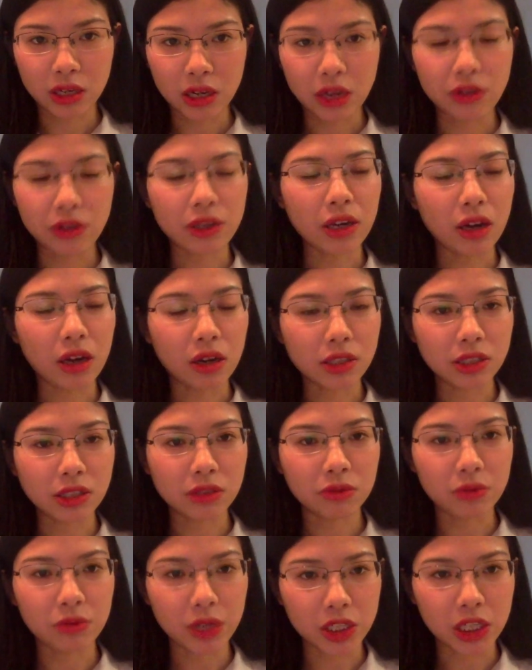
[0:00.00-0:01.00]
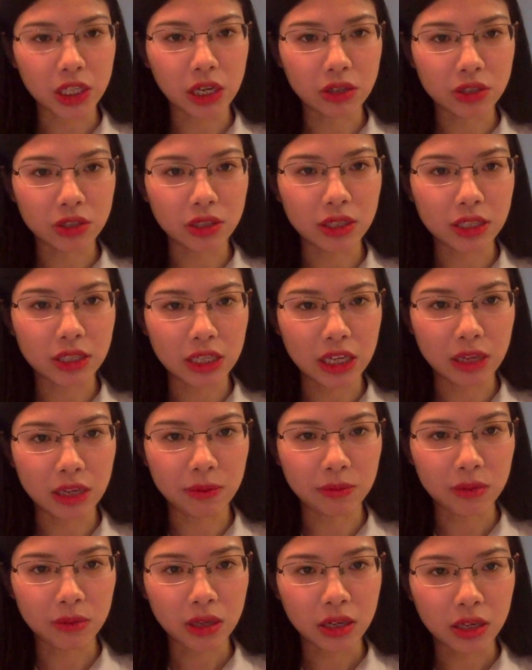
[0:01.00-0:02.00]
and you can also reach out to the
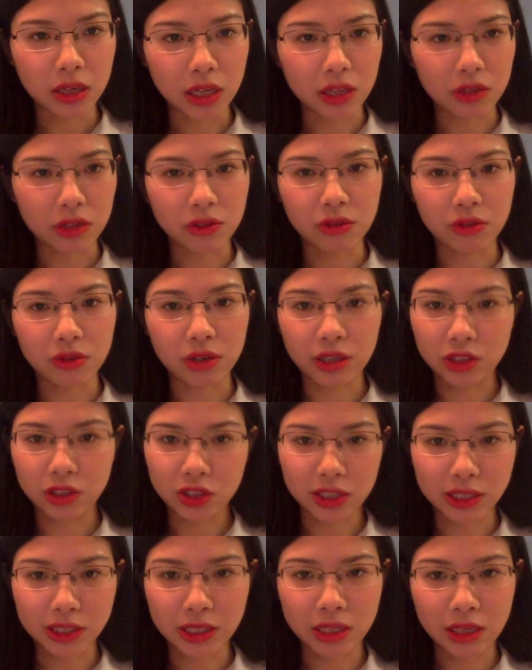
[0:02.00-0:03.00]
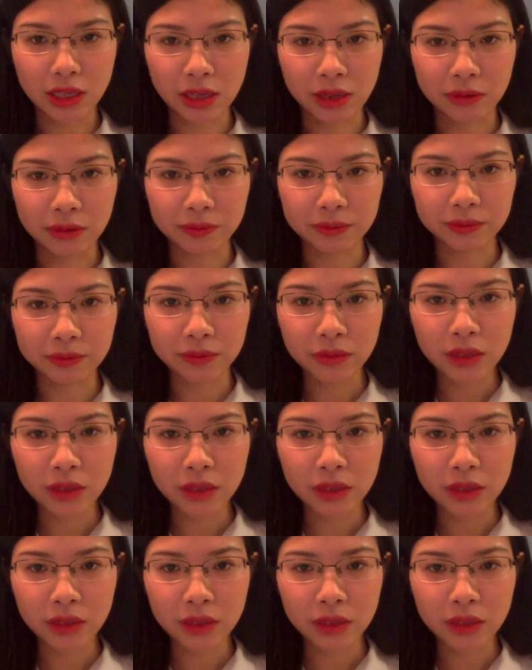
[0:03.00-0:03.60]
team that you are interested in.